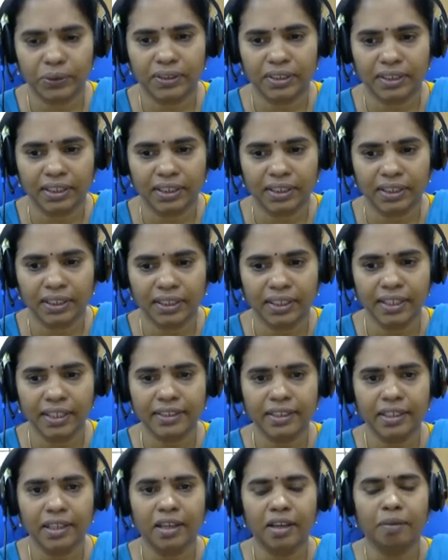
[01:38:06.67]
geosynthetics
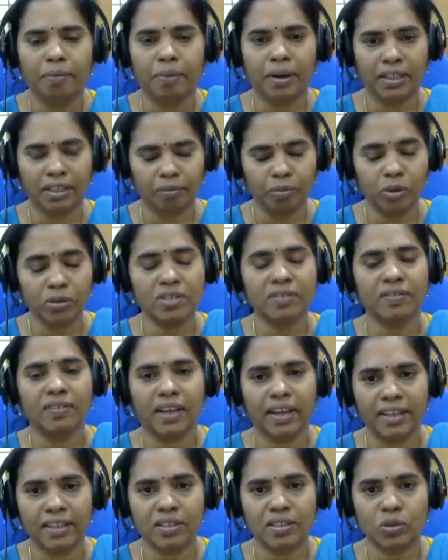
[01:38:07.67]
but most of the
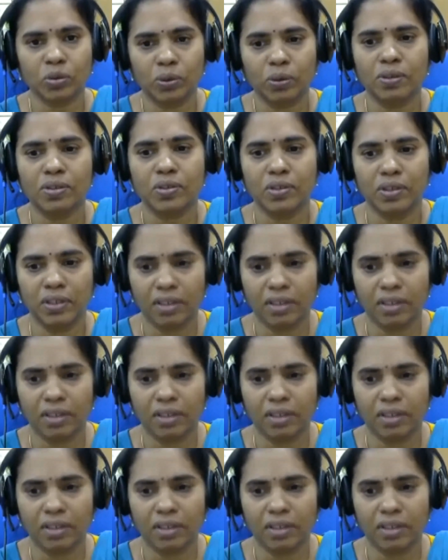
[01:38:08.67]
is codes